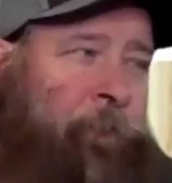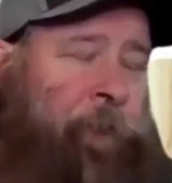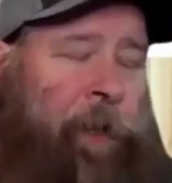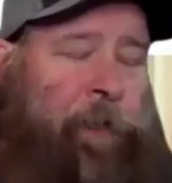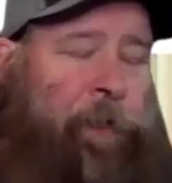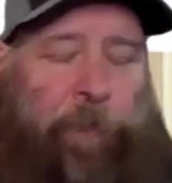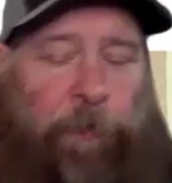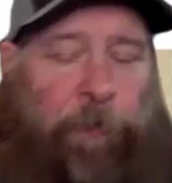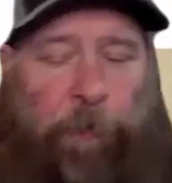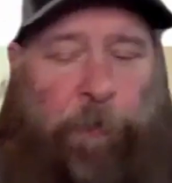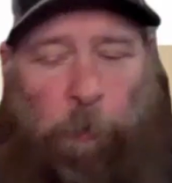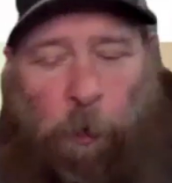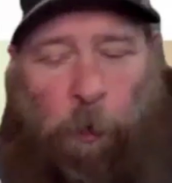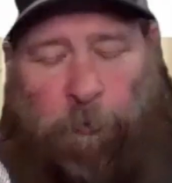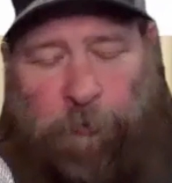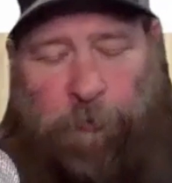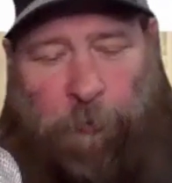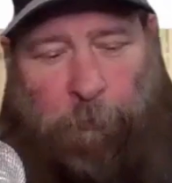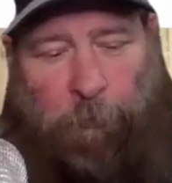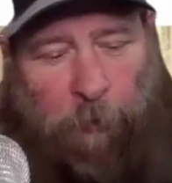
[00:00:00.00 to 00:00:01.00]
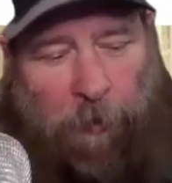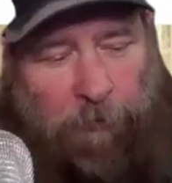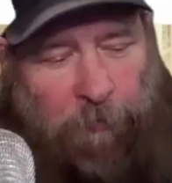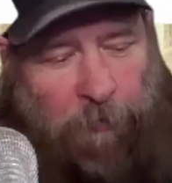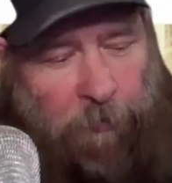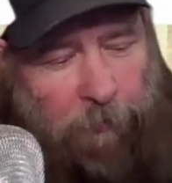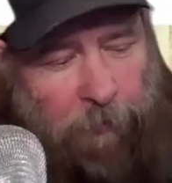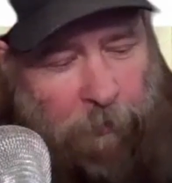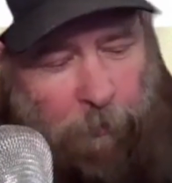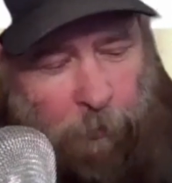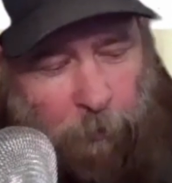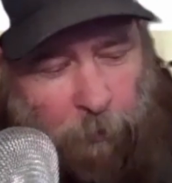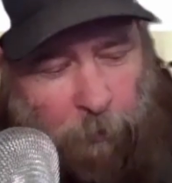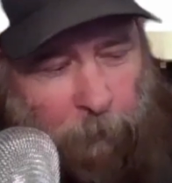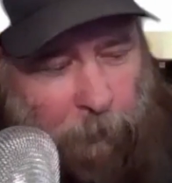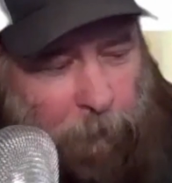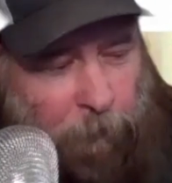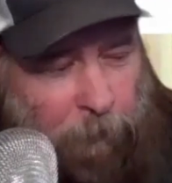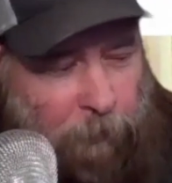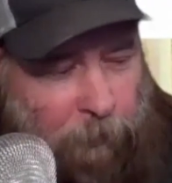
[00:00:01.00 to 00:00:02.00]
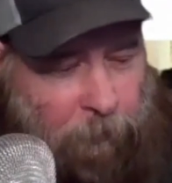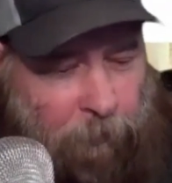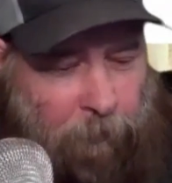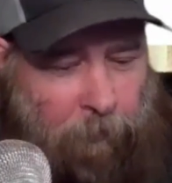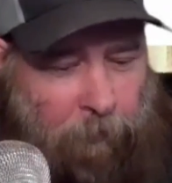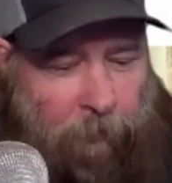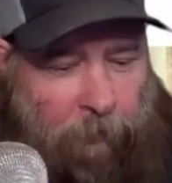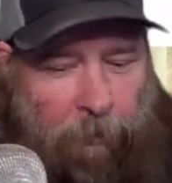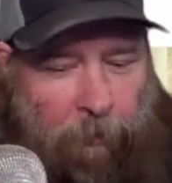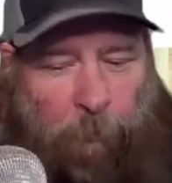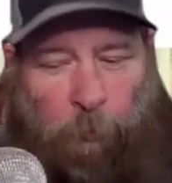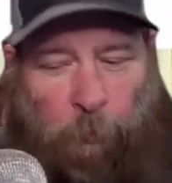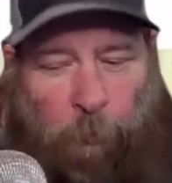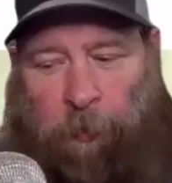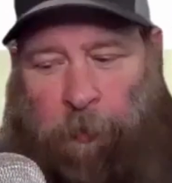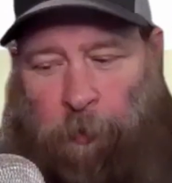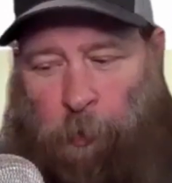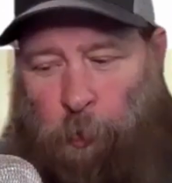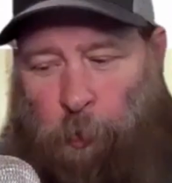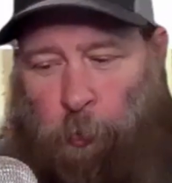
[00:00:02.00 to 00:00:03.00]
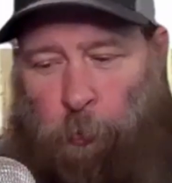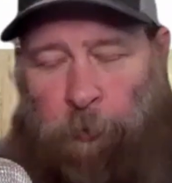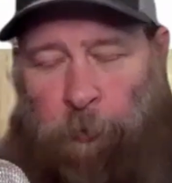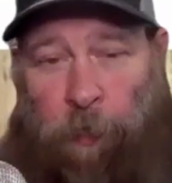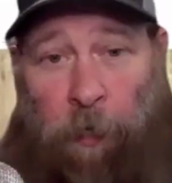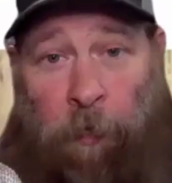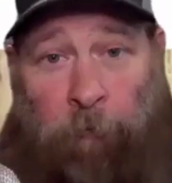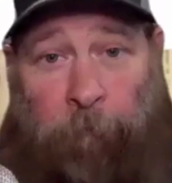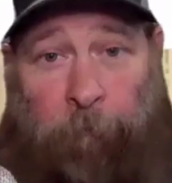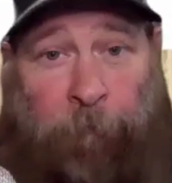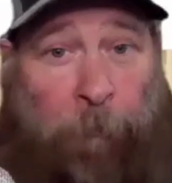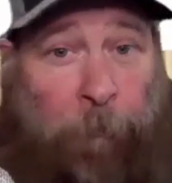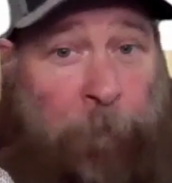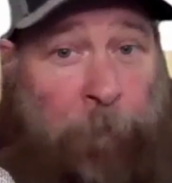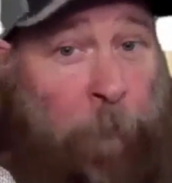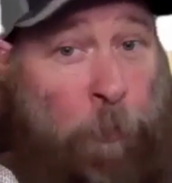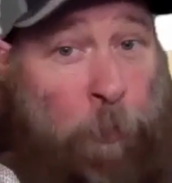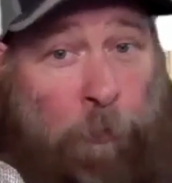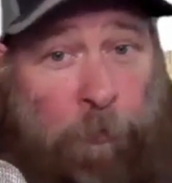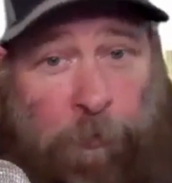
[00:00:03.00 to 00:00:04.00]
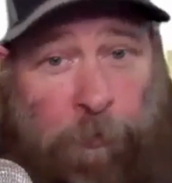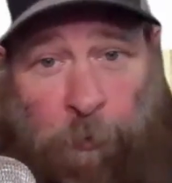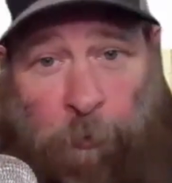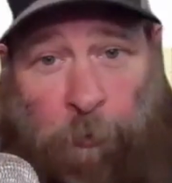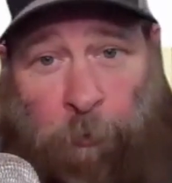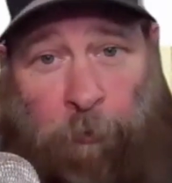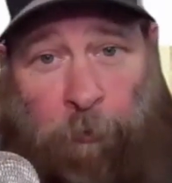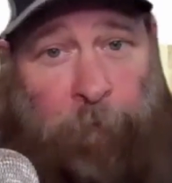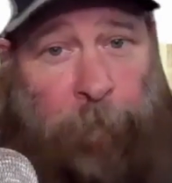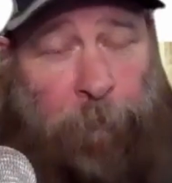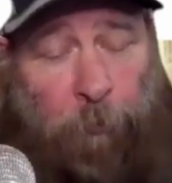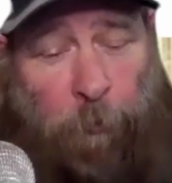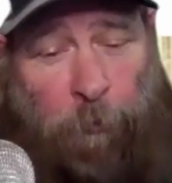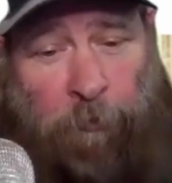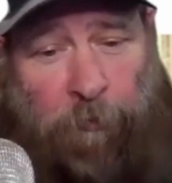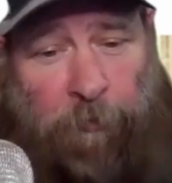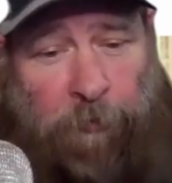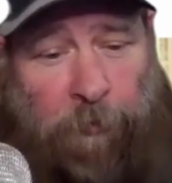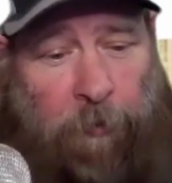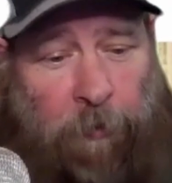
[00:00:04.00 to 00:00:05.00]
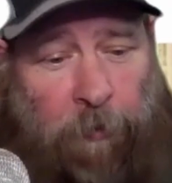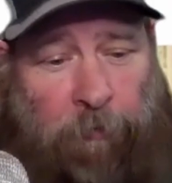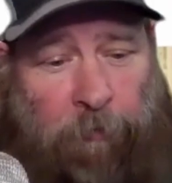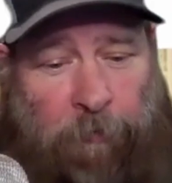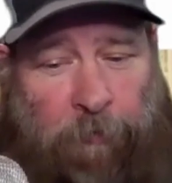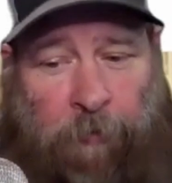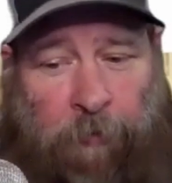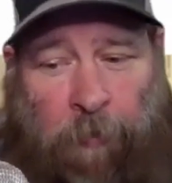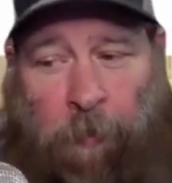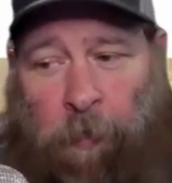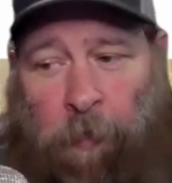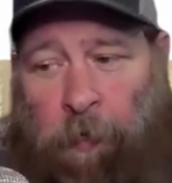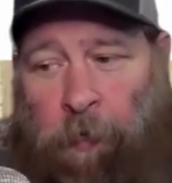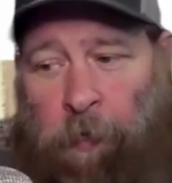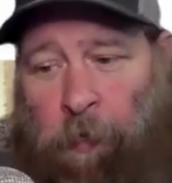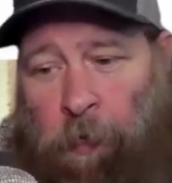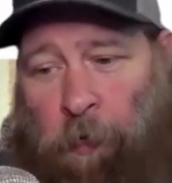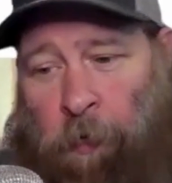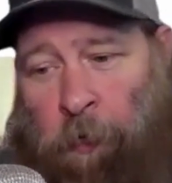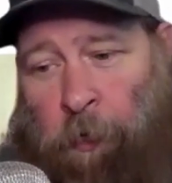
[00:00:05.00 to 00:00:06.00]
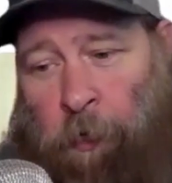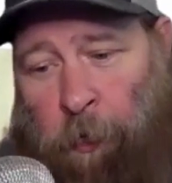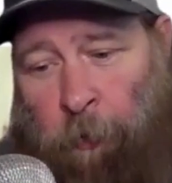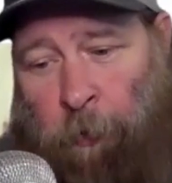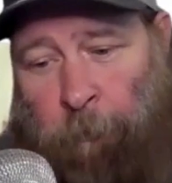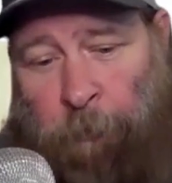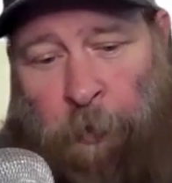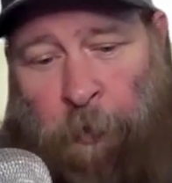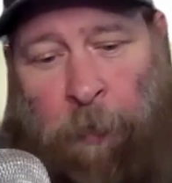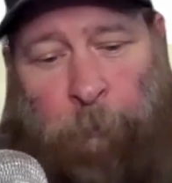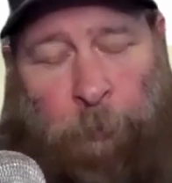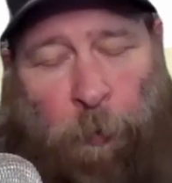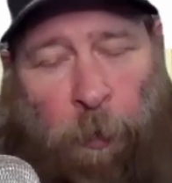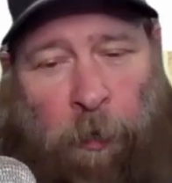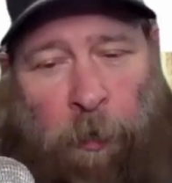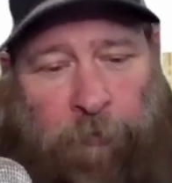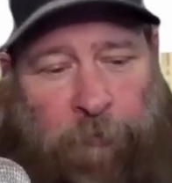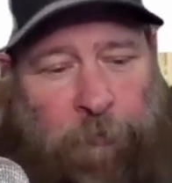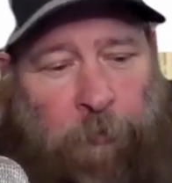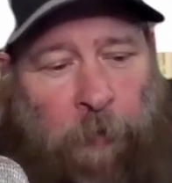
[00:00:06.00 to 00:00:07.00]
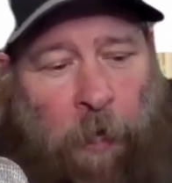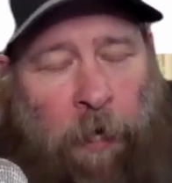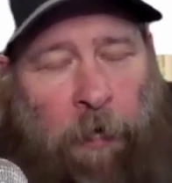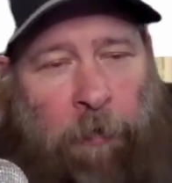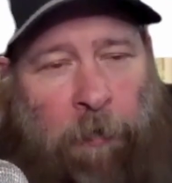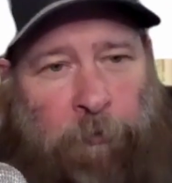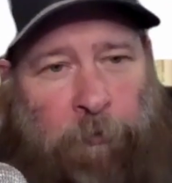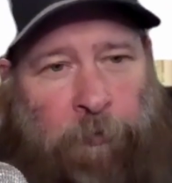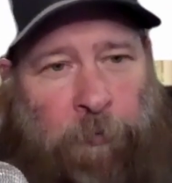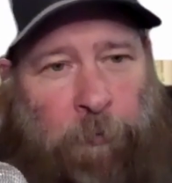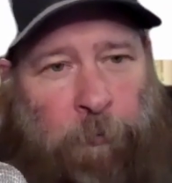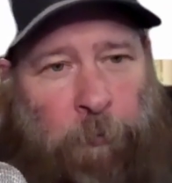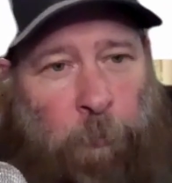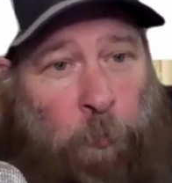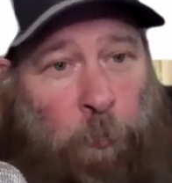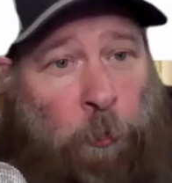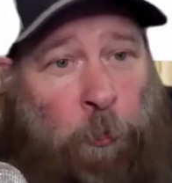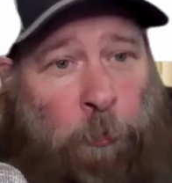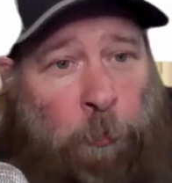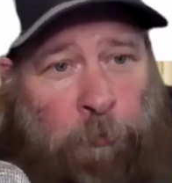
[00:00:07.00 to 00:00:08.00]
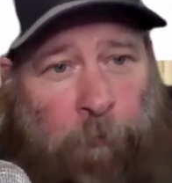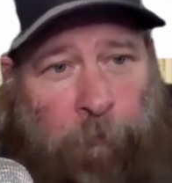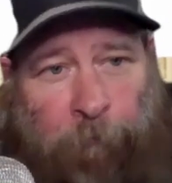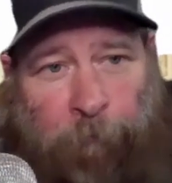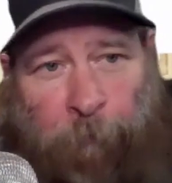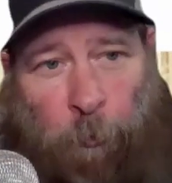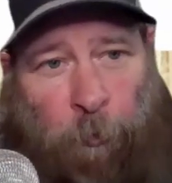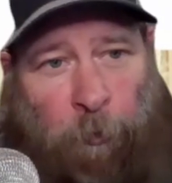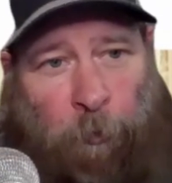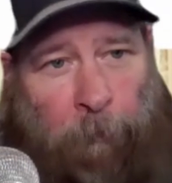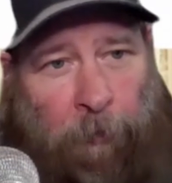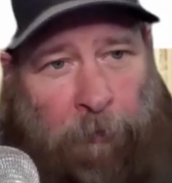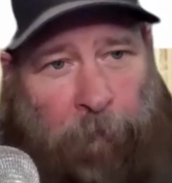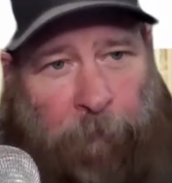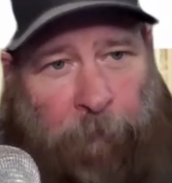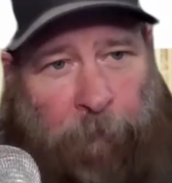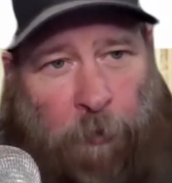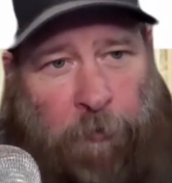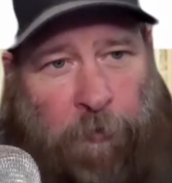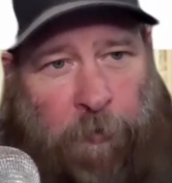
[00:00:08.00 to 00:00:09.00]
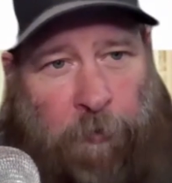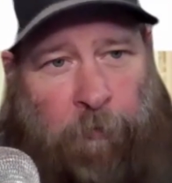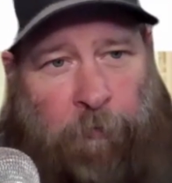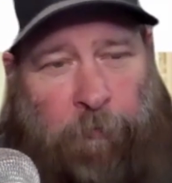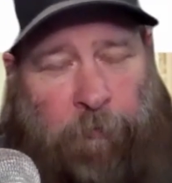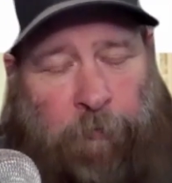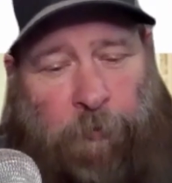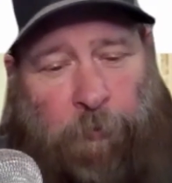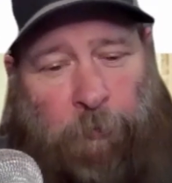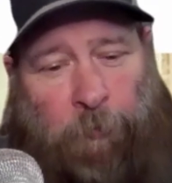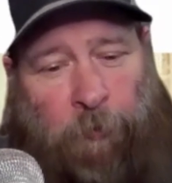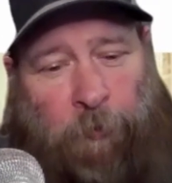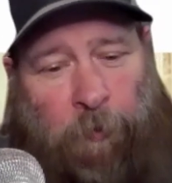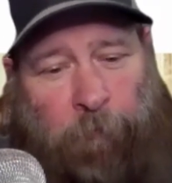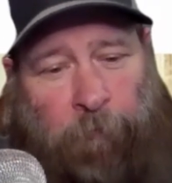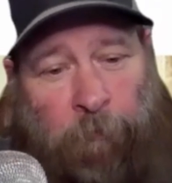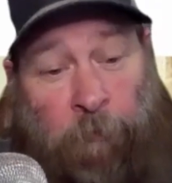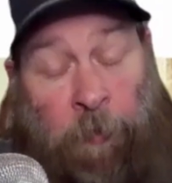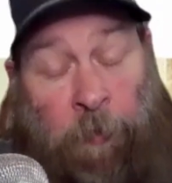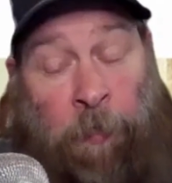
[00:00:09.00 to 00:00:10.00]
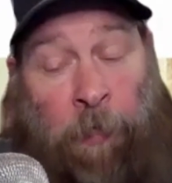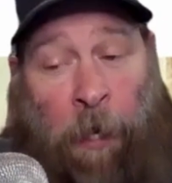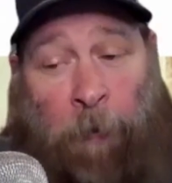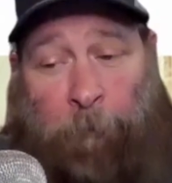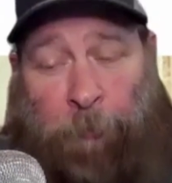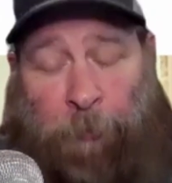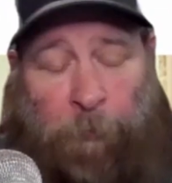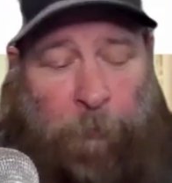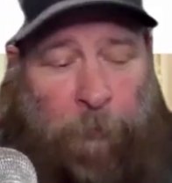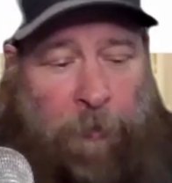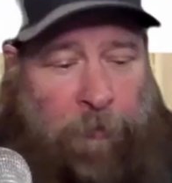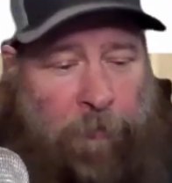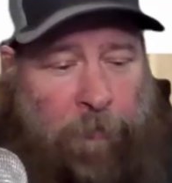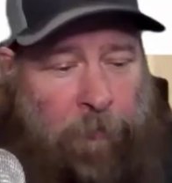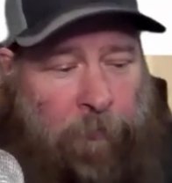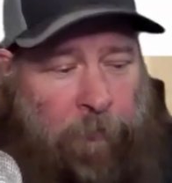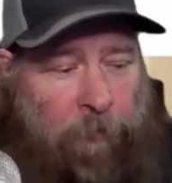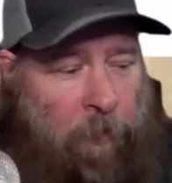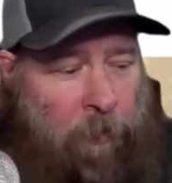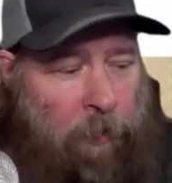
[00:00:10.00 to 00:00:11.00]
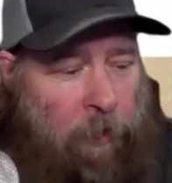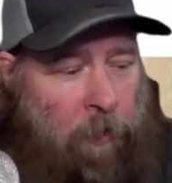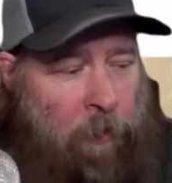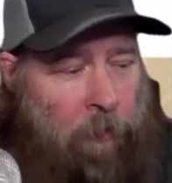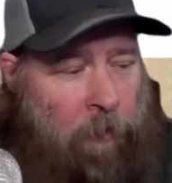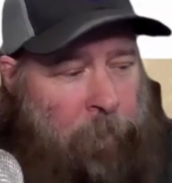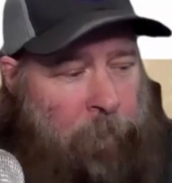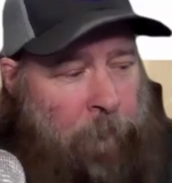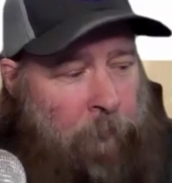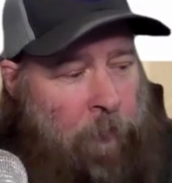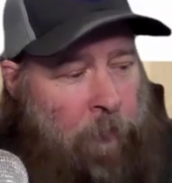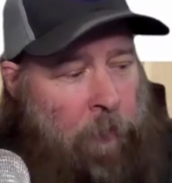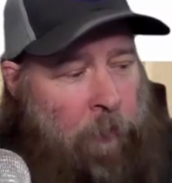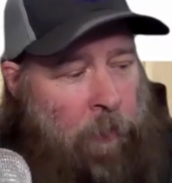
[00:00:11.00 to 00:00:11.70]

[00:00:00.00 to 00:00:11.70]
fact that you also mentioned the Herman Miller, like we know that for furniture and furnishings, they brought style to the world of form and function. So the compliment that they gave